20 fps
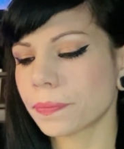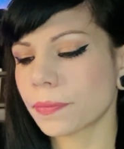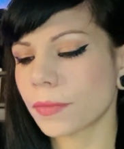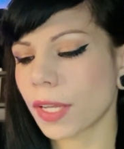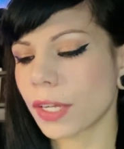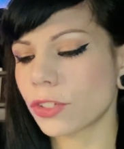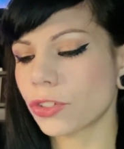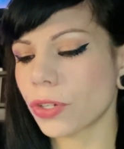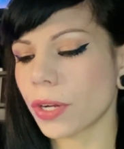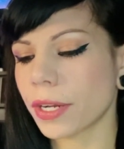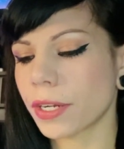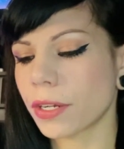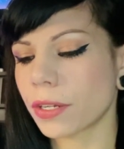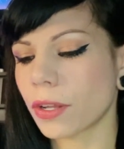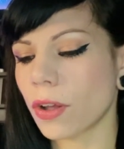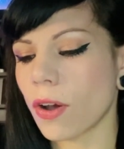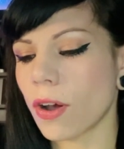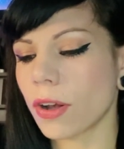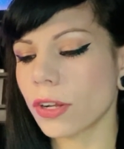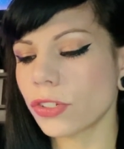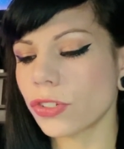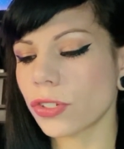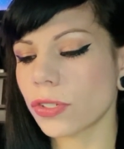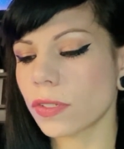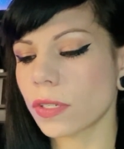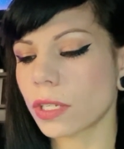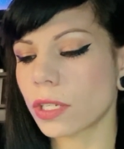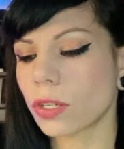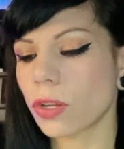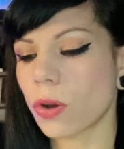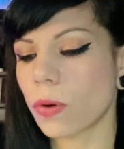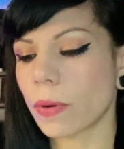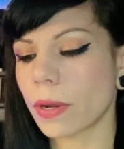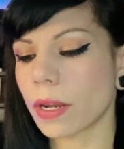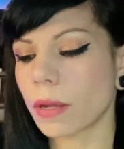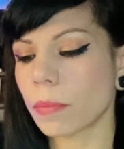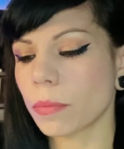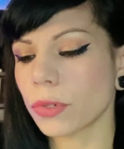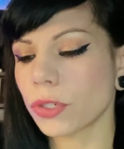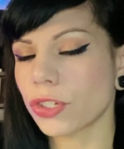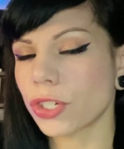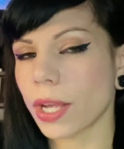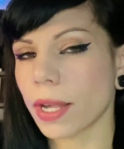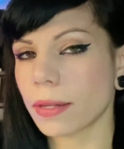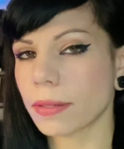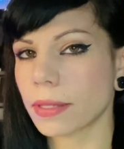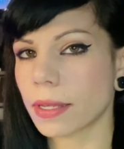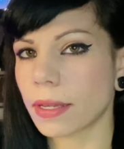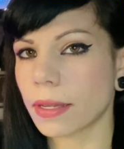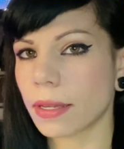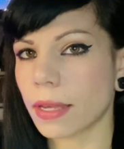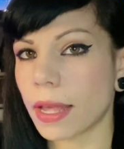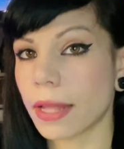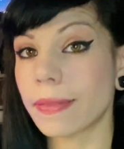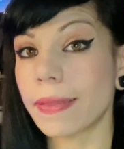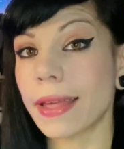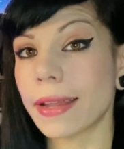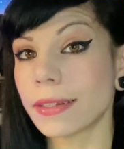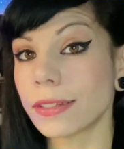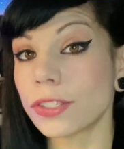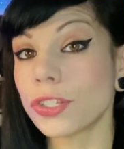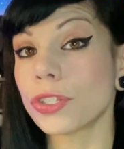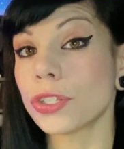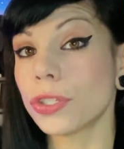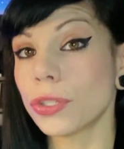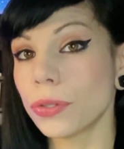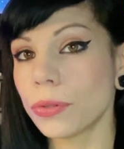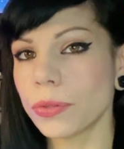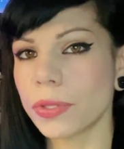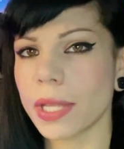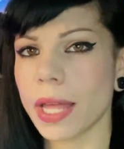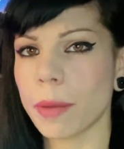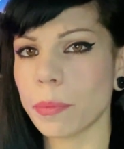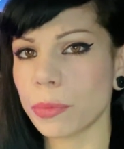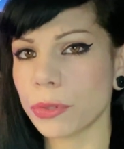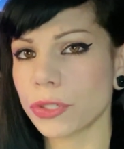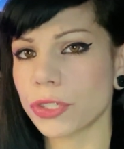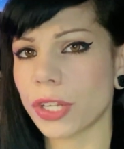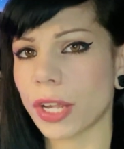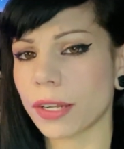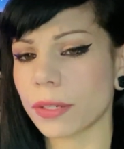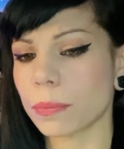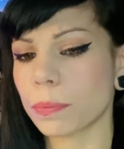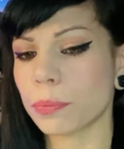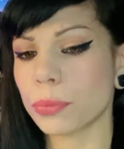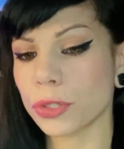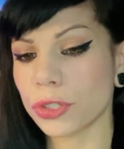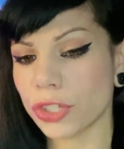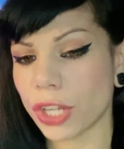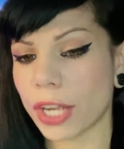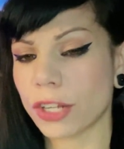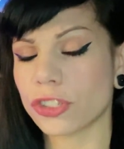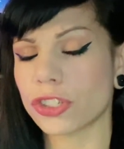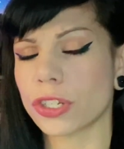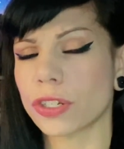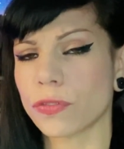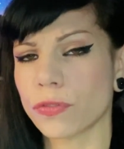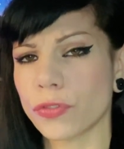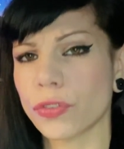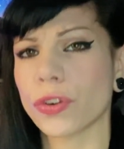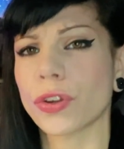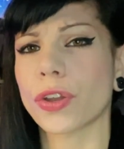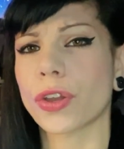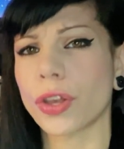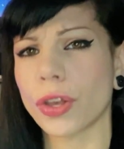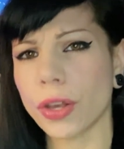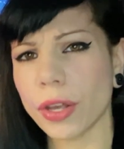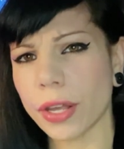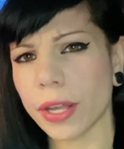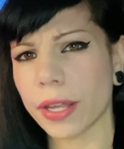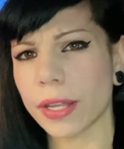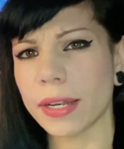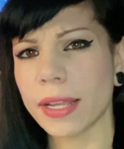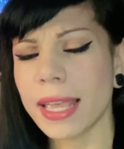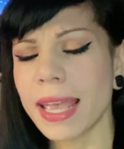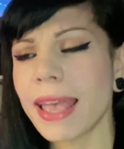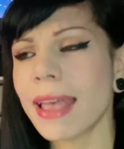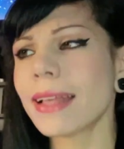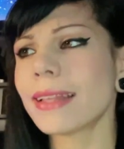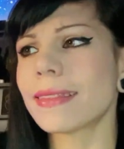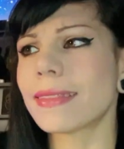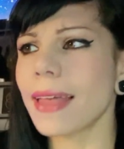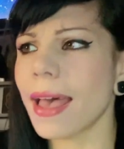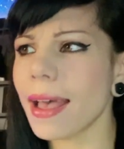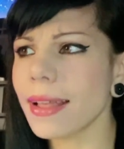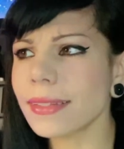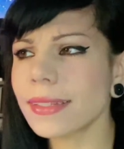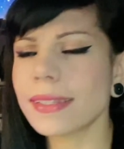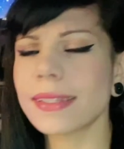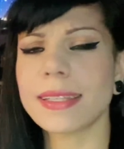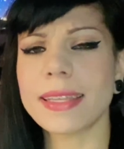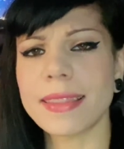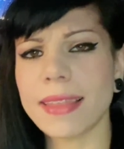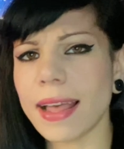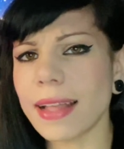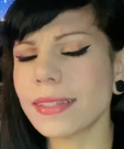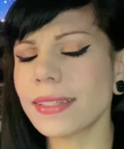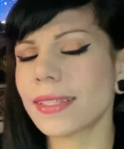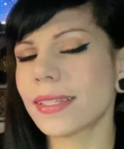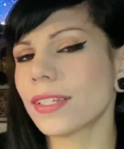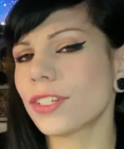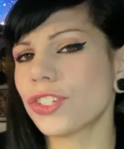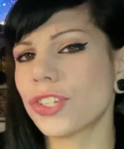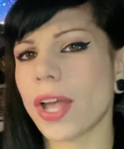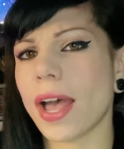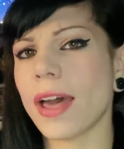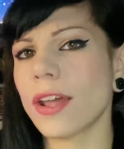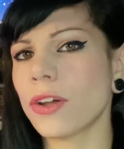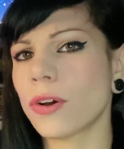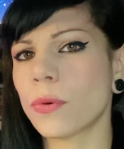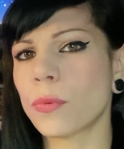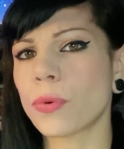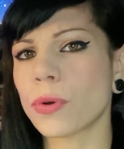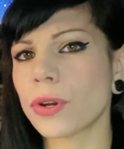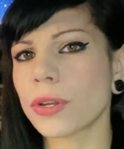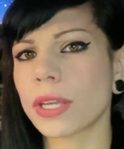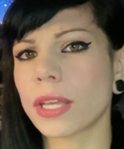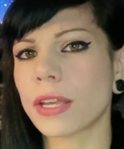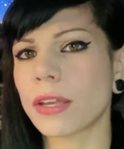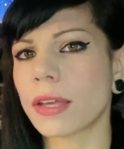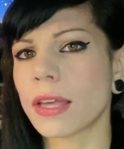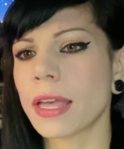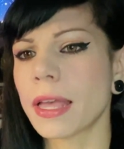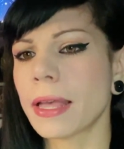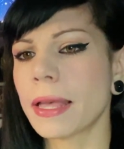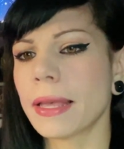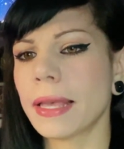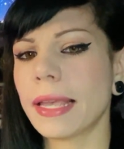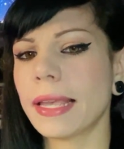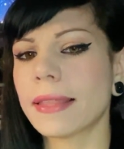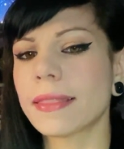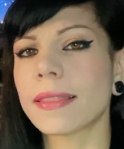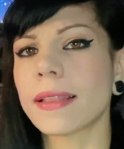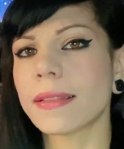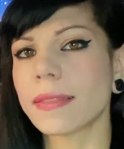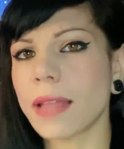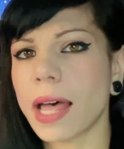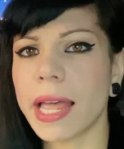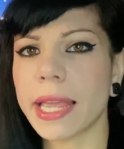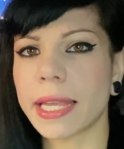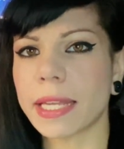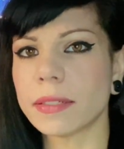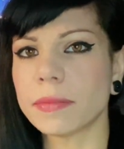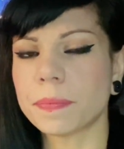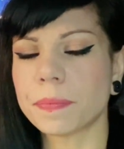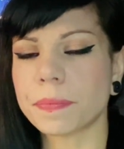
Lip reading: I try to consciously know when I'm projecting and then to use that projection for good. That's the shadow working in the light.